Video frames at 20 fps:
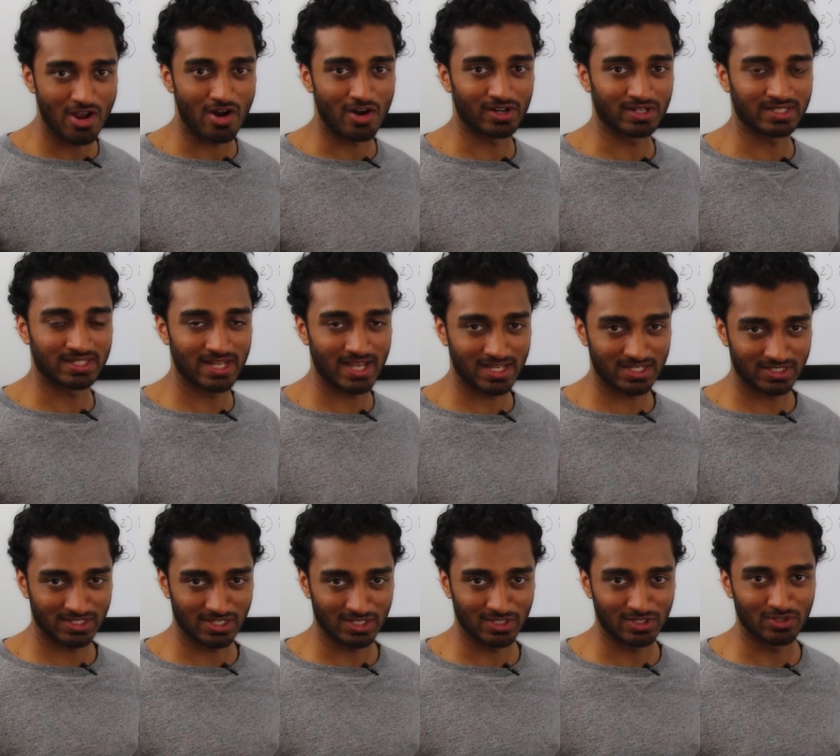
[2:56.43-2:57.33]
are
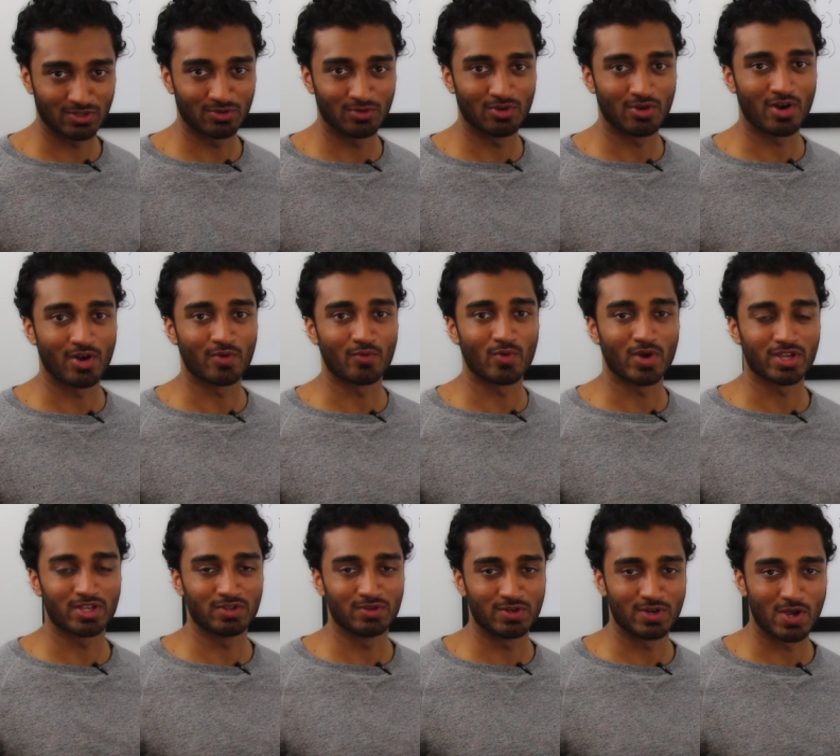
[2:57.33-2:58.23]
testing you on
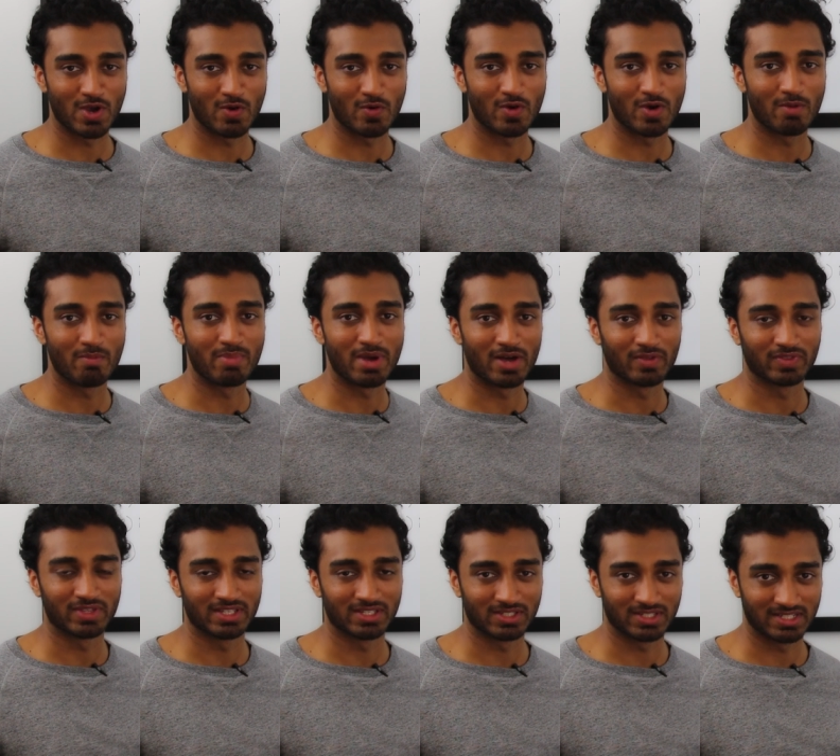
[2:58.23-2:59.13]
what you know
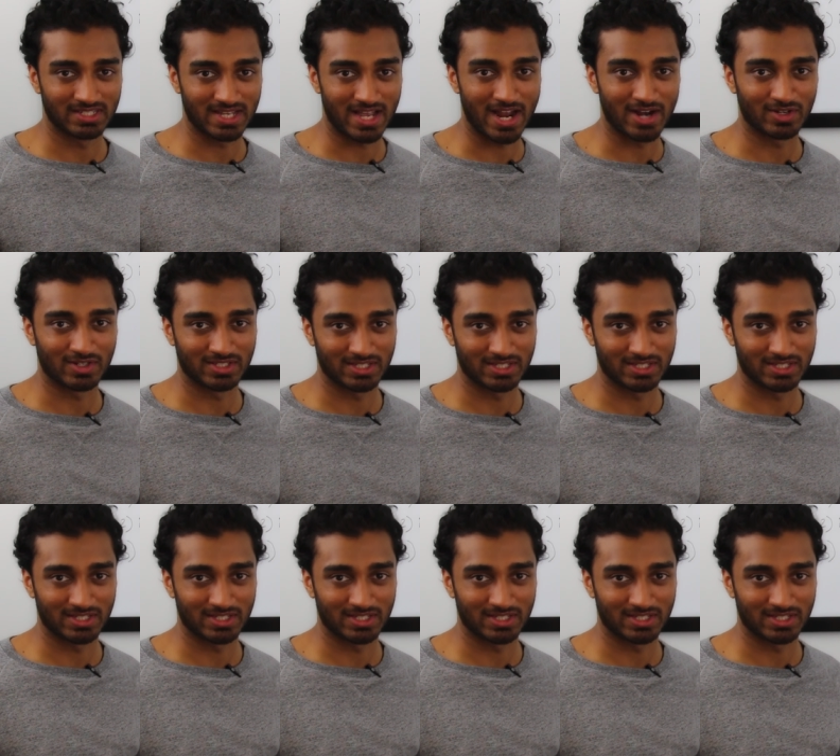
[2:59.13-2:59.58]
about these entire